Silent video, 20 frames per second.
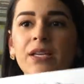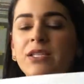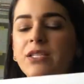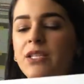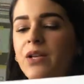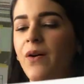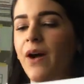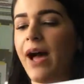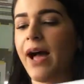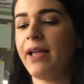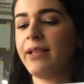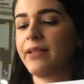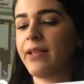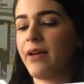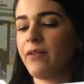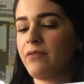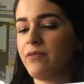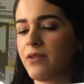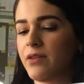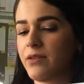So I
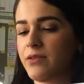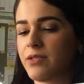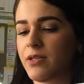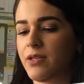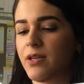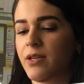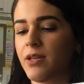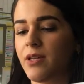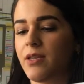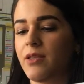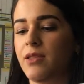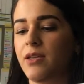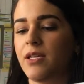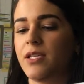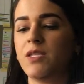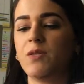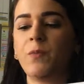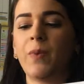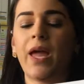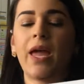love using
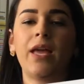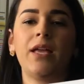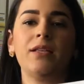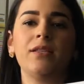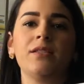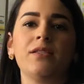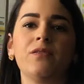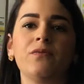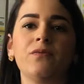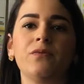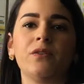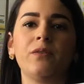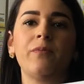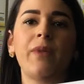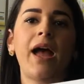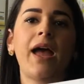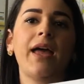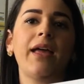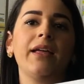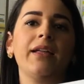these pens for
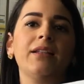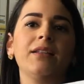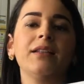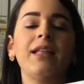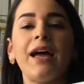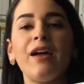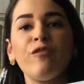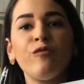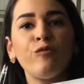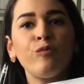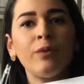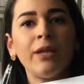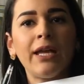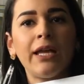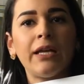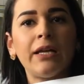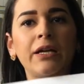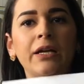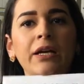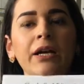my life
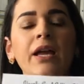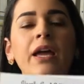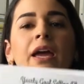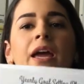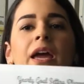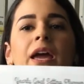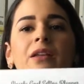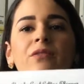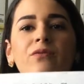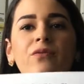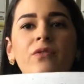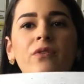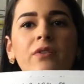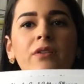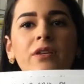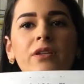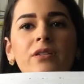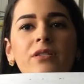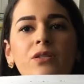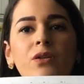planner and for
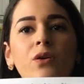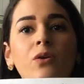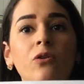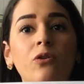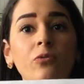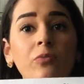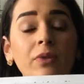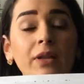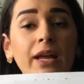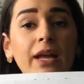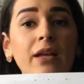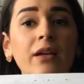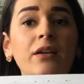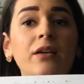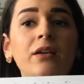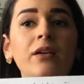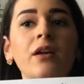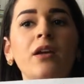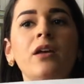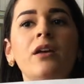this goal
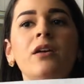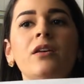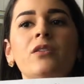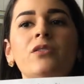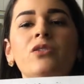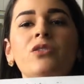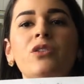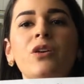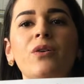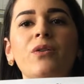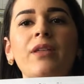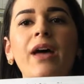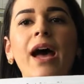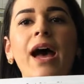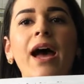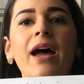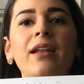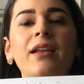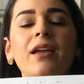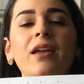planner, so
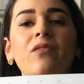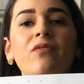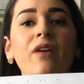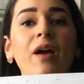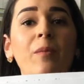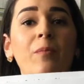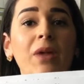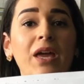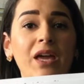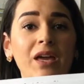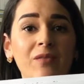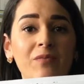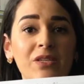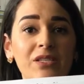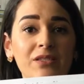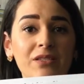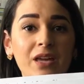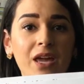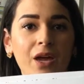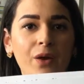that if I make a
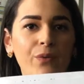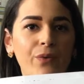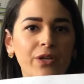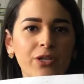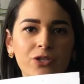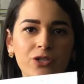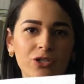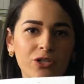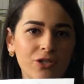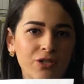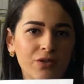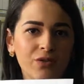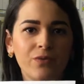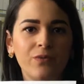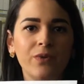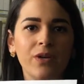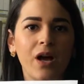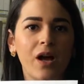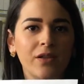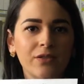mistake, which
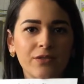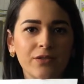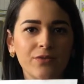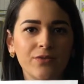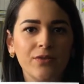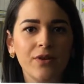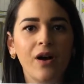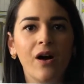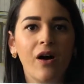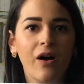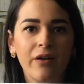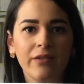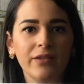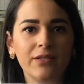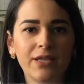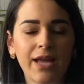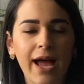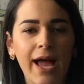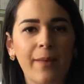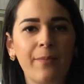we all do all the
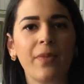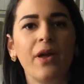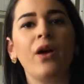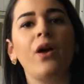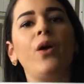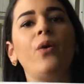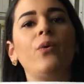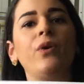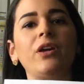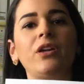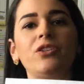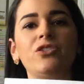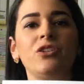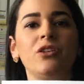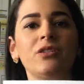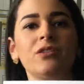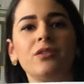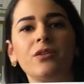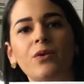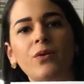time, we can
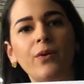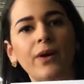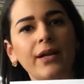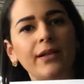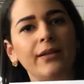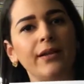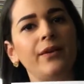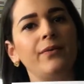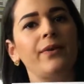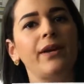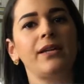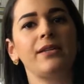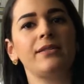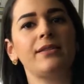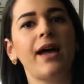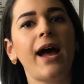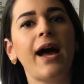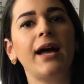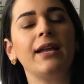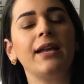just quickly erase
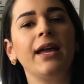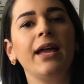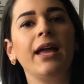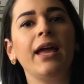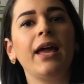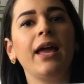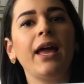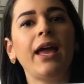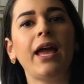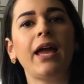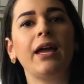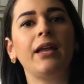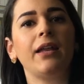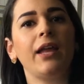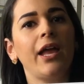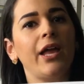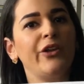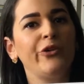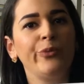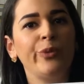that and
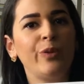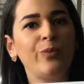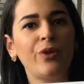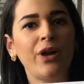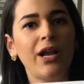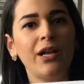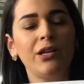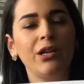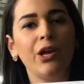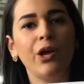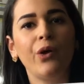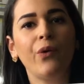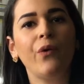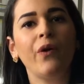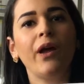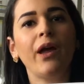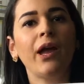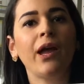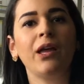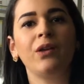it'll be brand
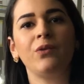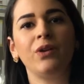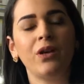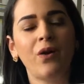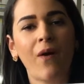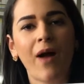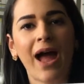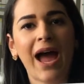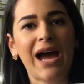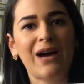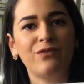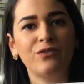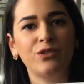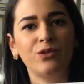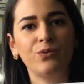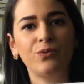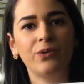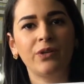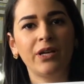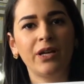new, and we don't have
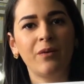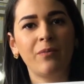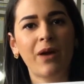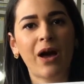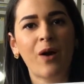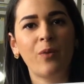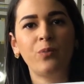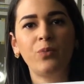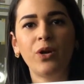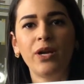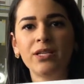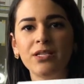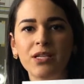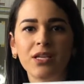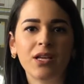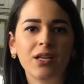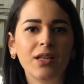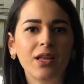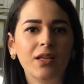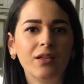to worry about
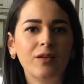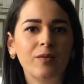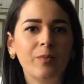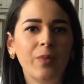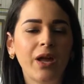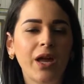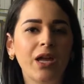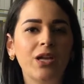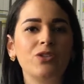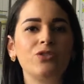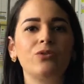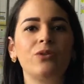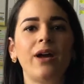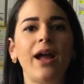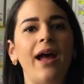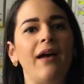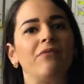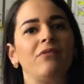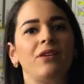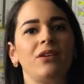printing another page or
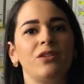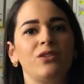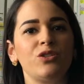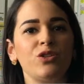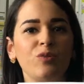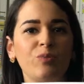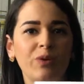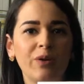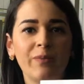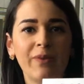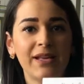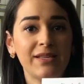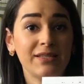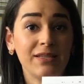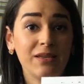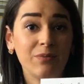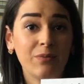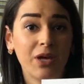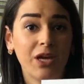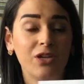having a super
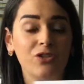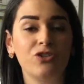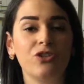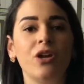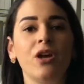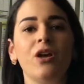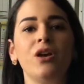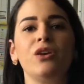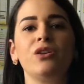messy page.